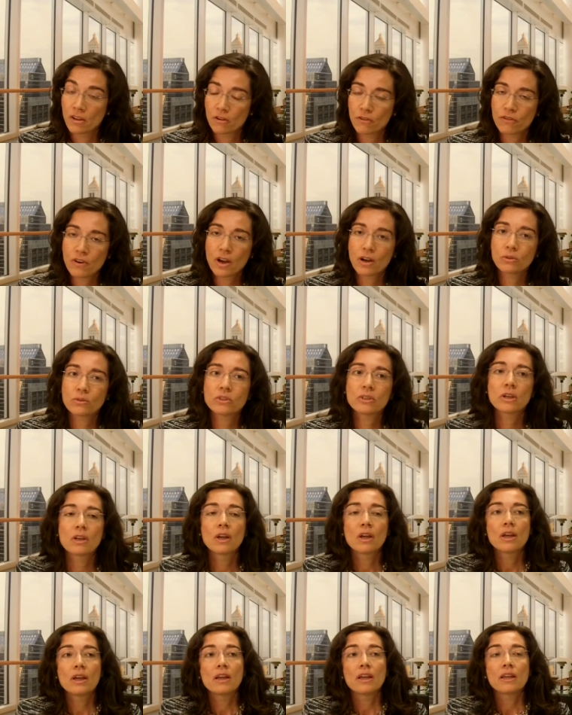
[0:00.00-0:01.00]
found,
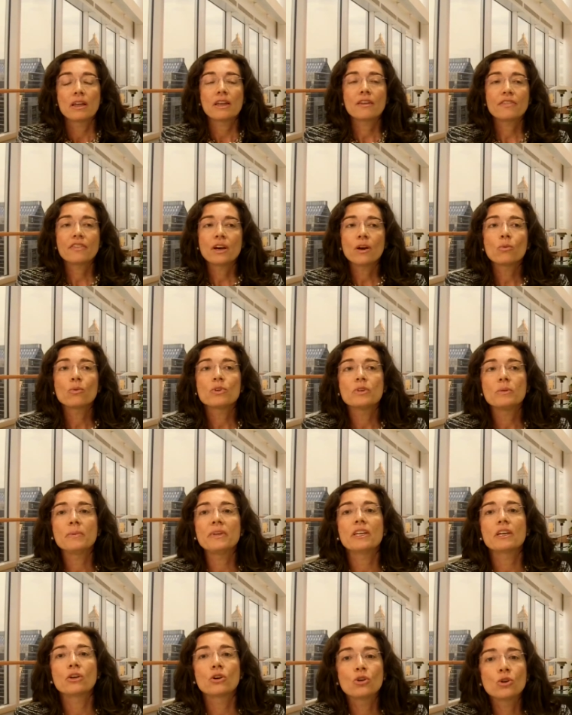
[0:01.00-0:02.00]
if that would
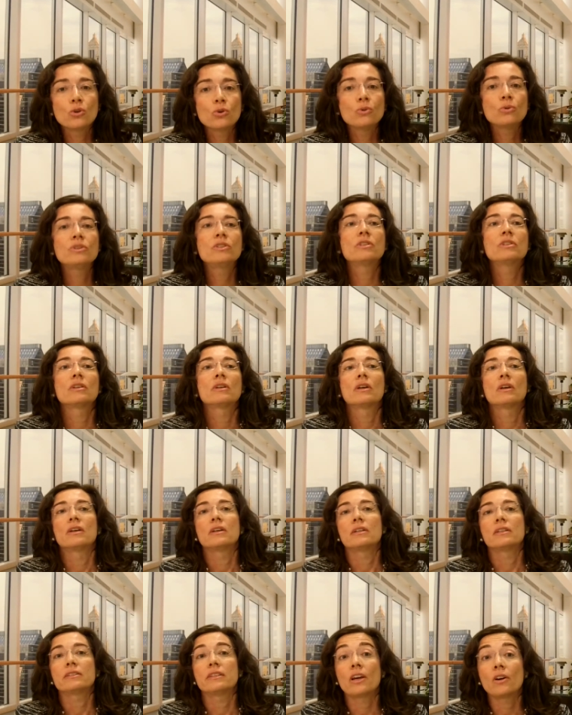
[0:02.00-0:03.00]
be a good
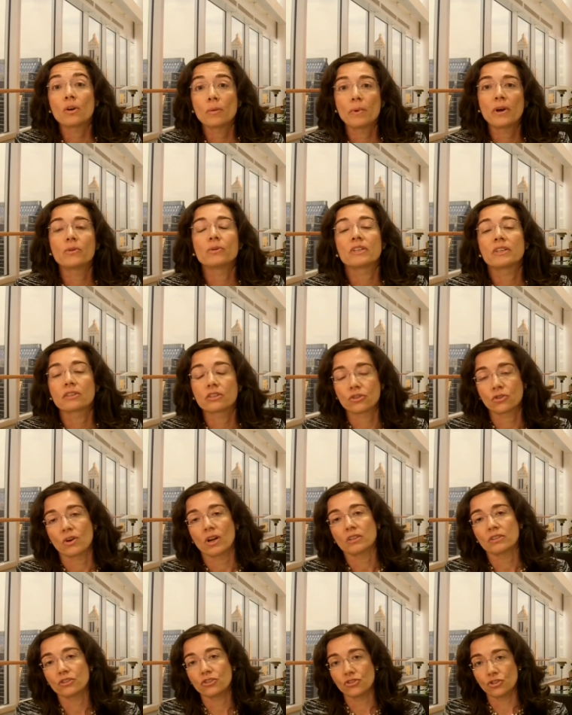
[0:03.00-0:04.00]
therapeutic
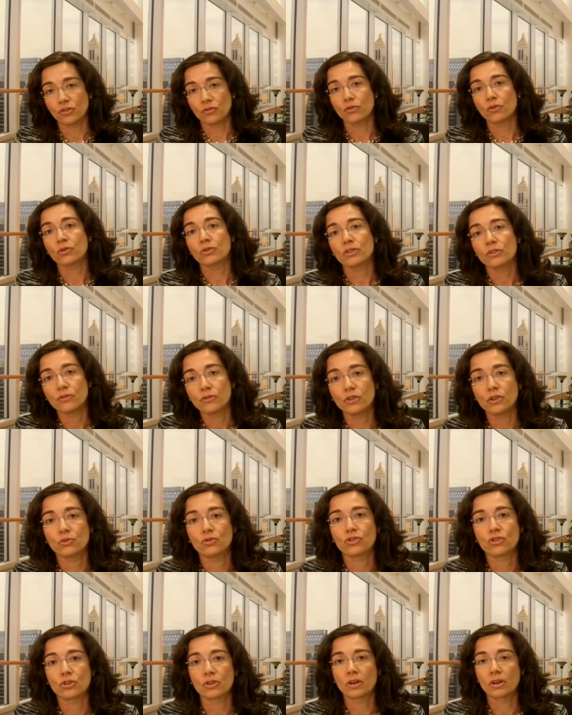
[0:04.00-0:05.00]
strategy for the
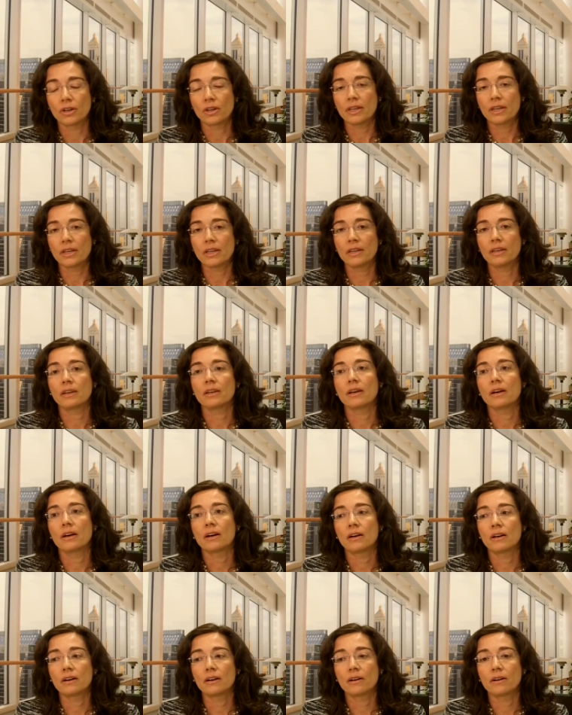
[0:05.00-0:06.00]
future in
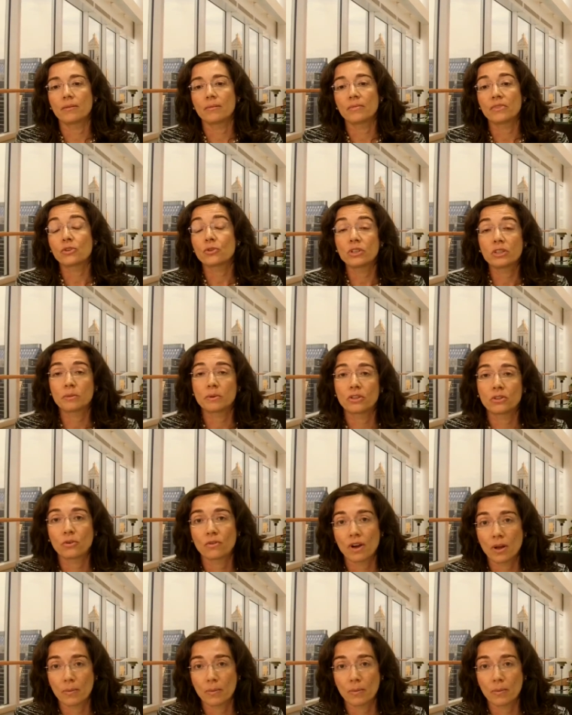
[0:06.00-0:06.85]
um, treatment of